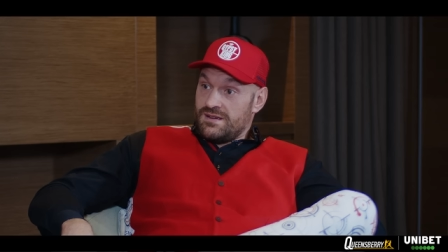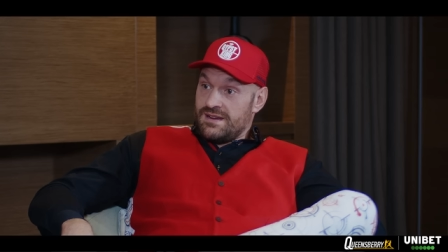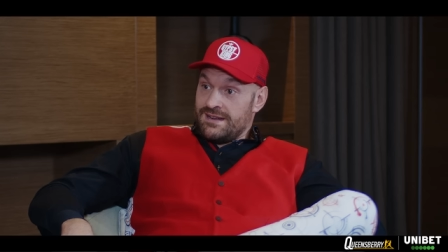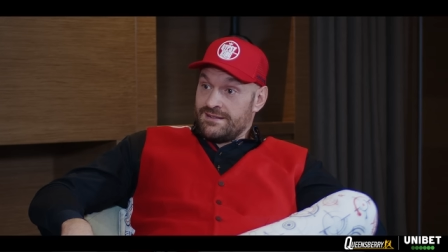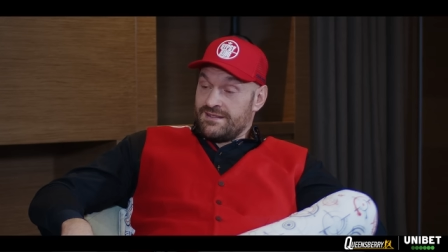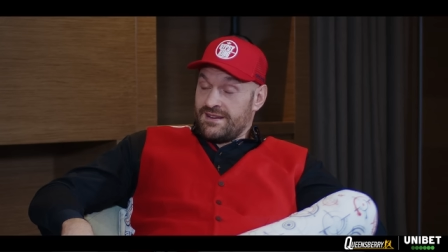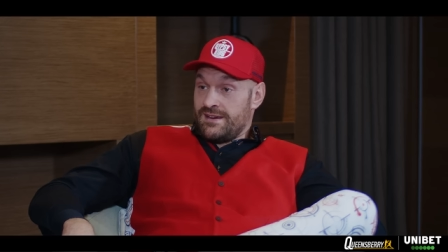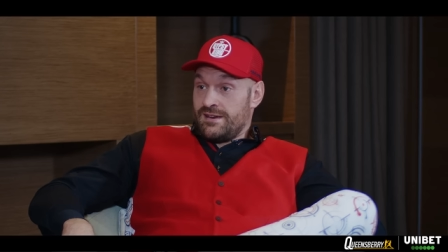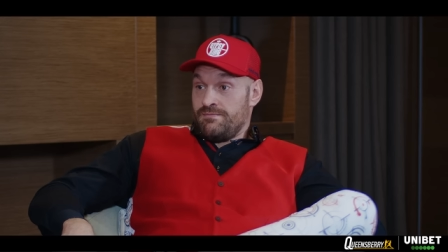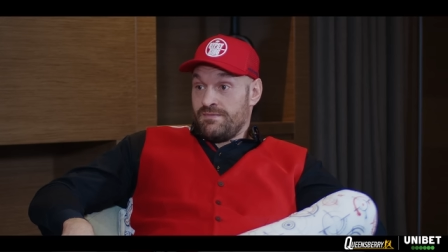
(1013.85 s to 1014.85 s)
and
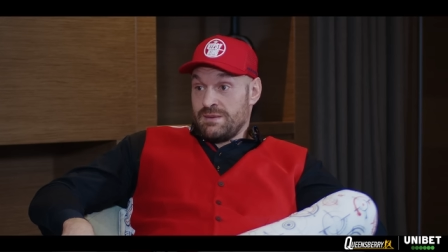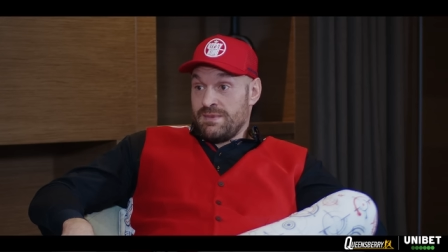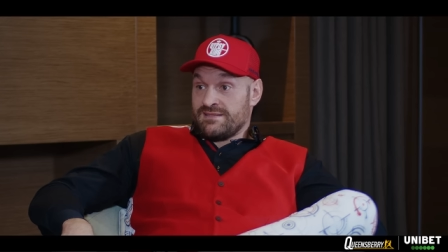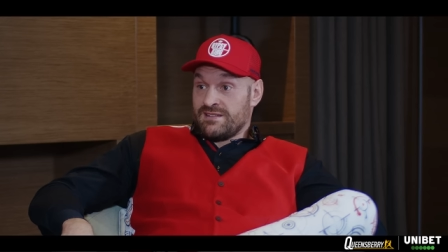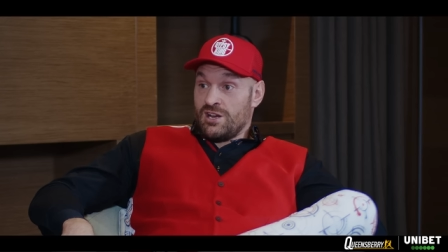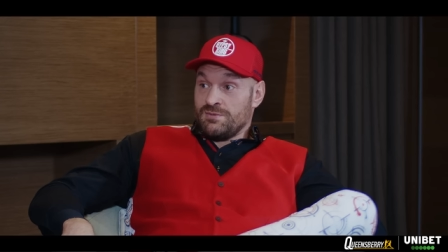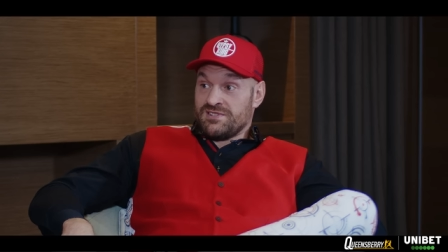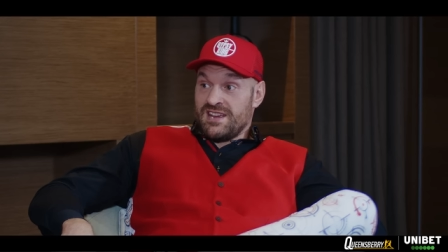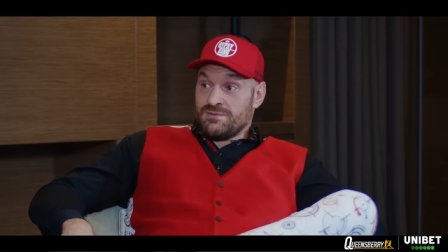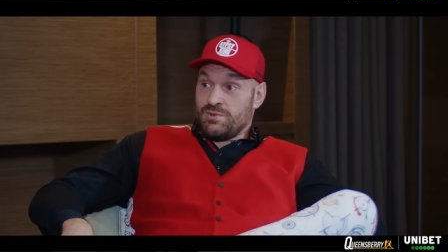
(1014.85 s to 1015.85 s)
um, he makes a lot of
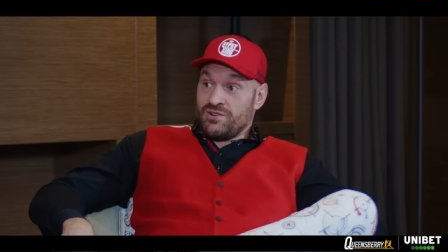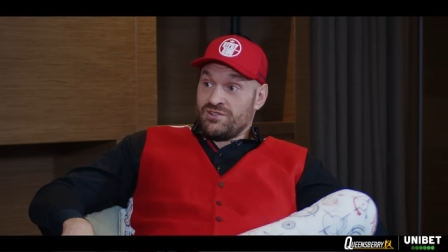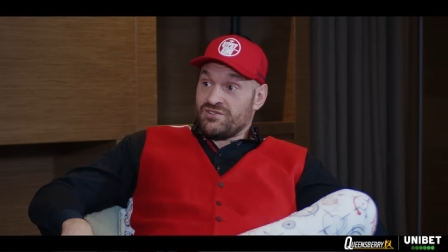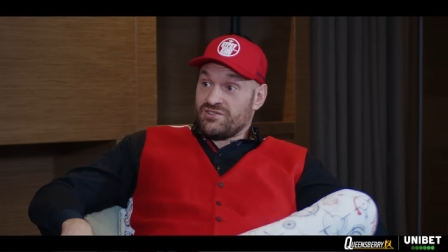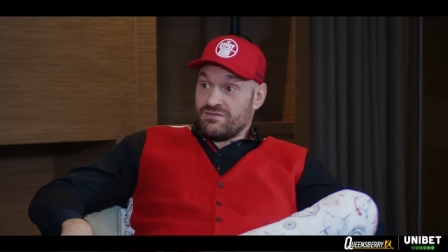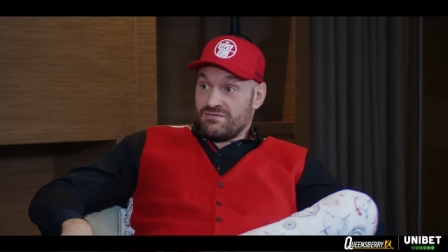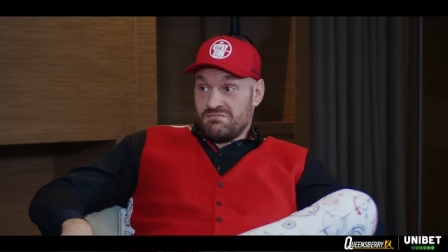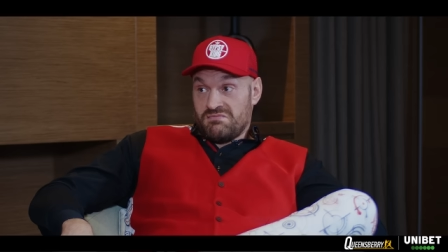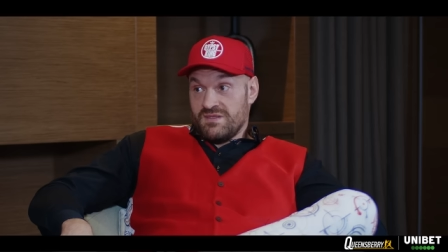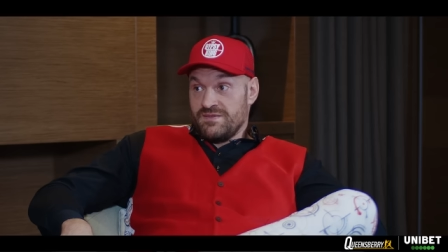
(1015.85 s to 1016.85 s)
mistakes, but he's
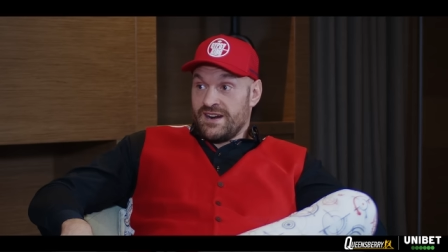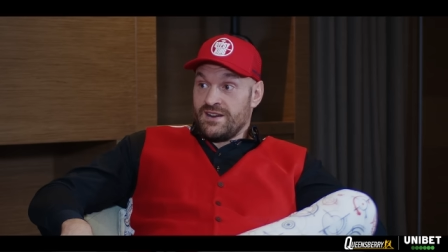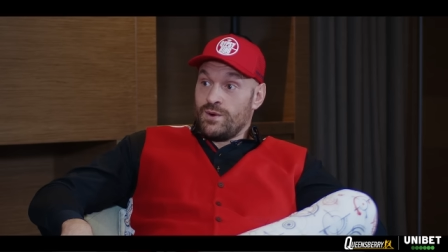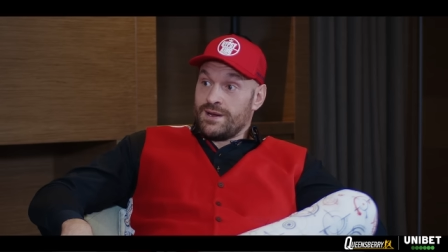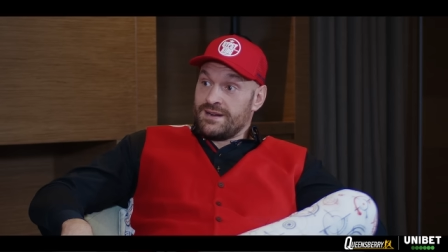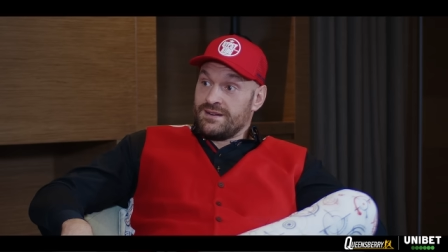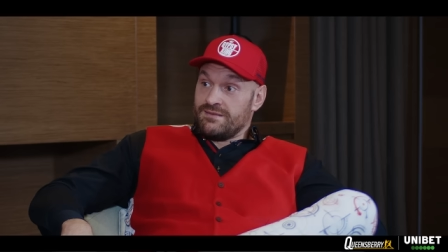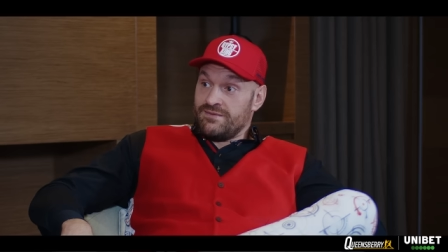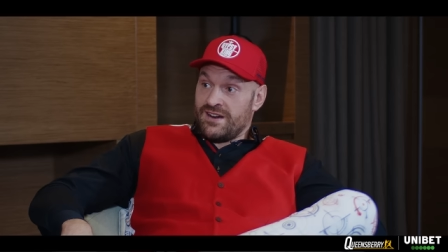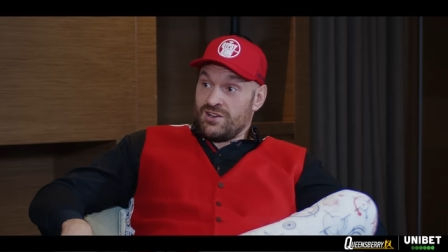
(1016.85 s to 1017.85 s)
very willing,
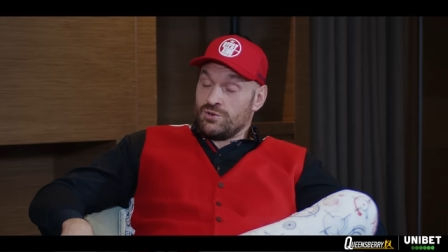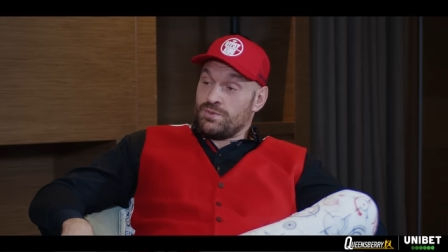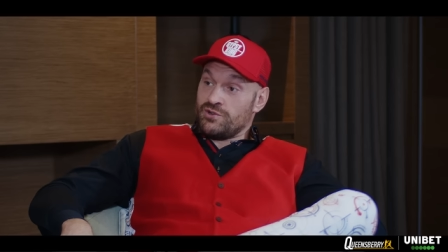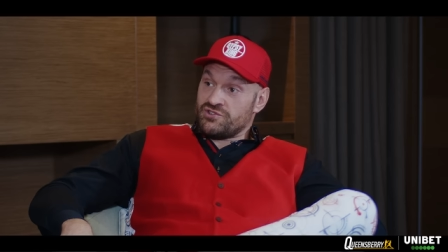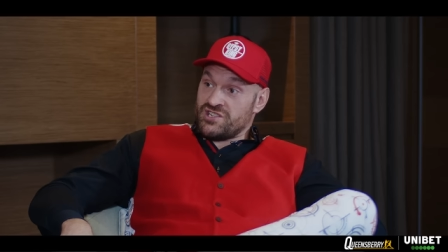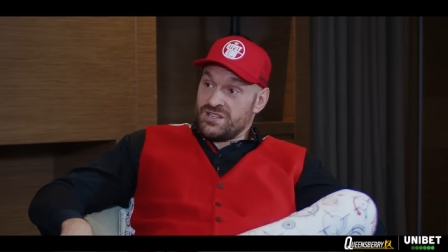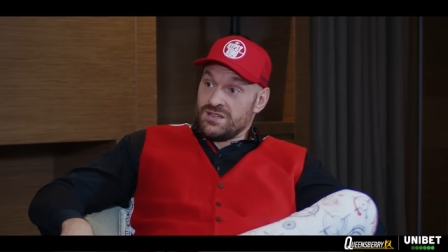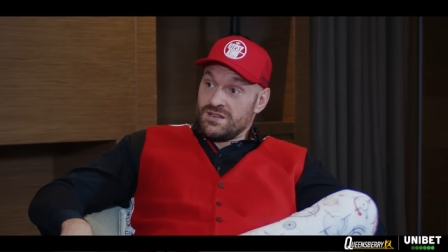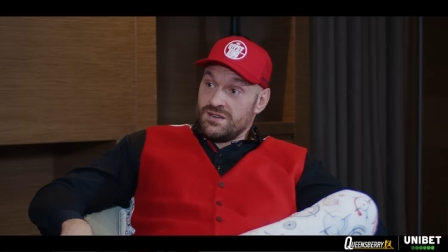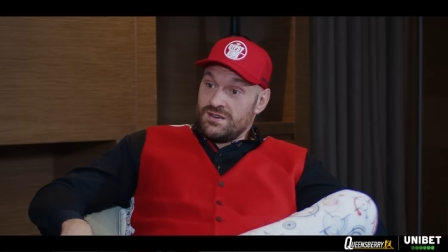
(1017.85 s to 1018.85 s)
very good puncher,
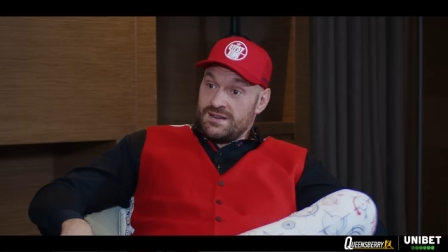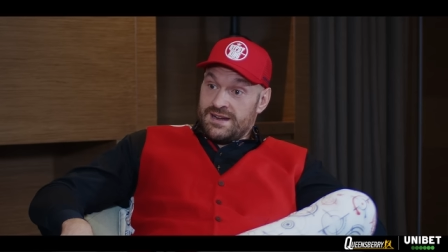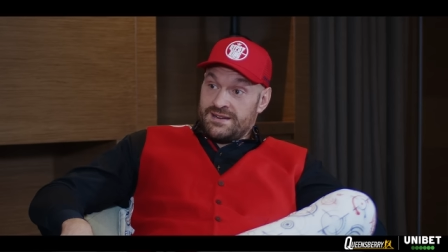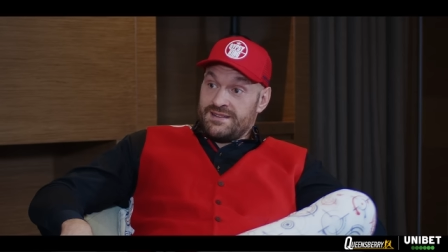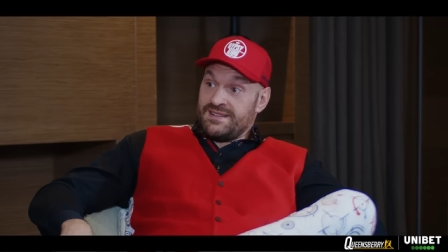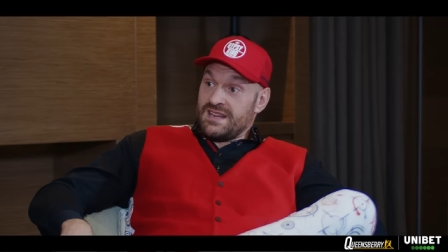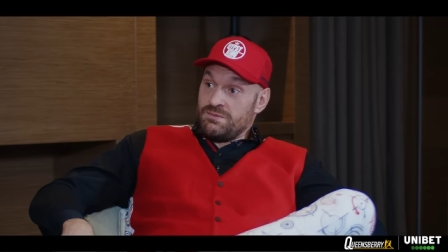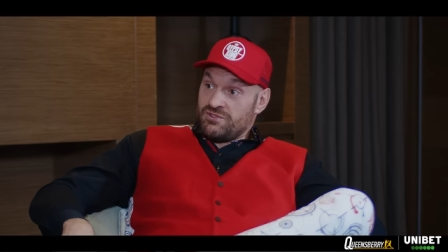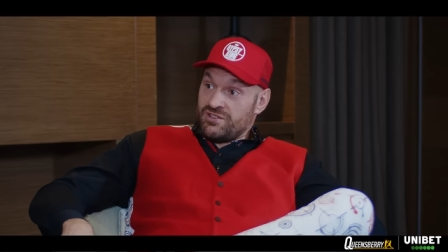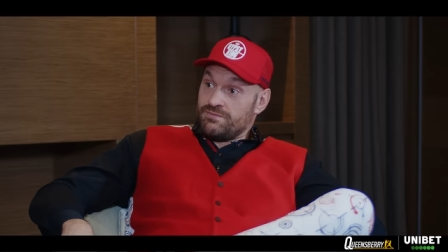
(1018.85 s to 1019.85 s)
and he
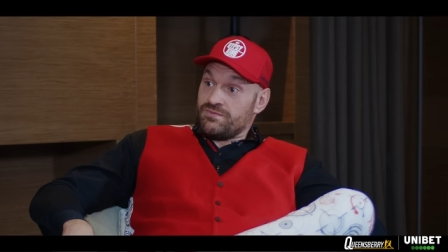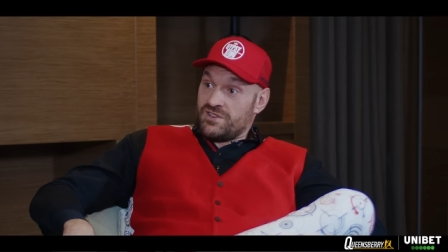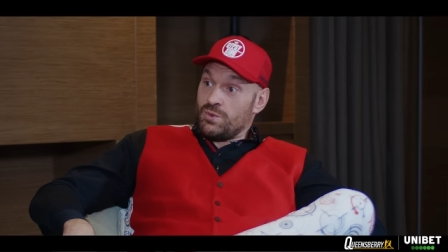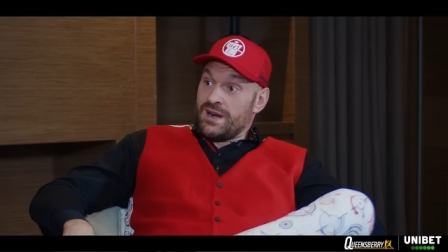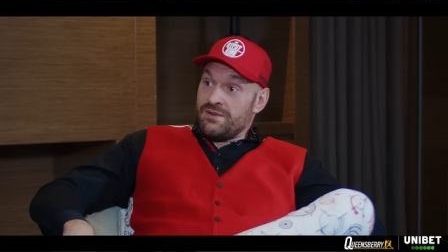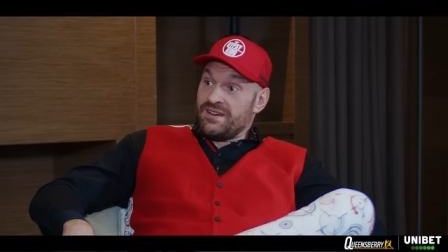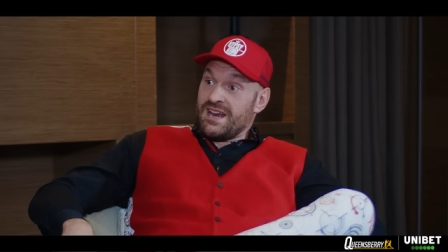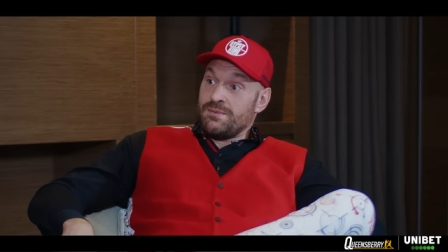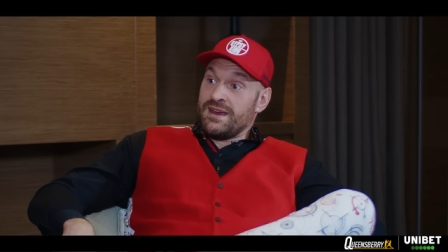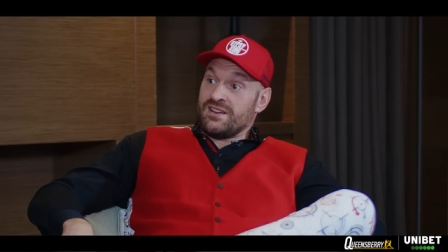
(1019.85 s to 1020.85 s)
seems to, to win every
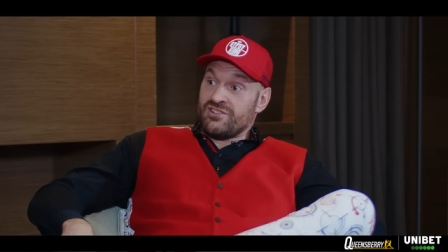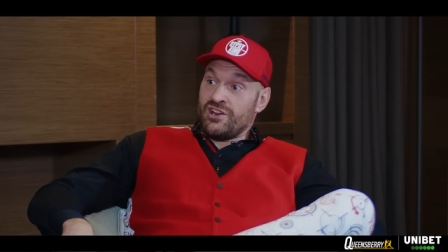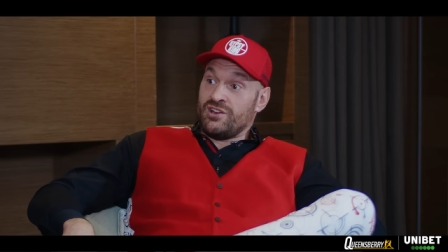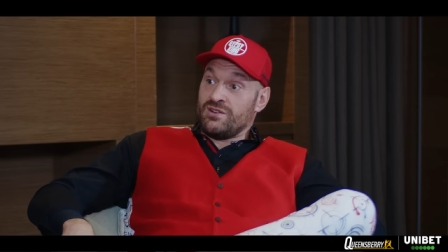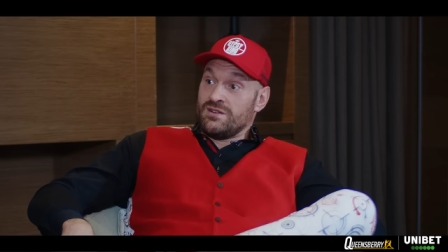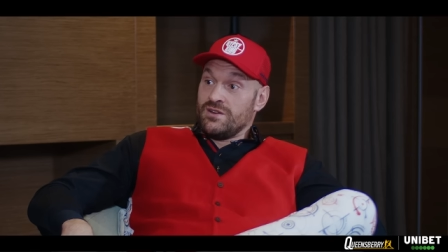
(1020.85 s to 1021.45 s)
time he gets hurt,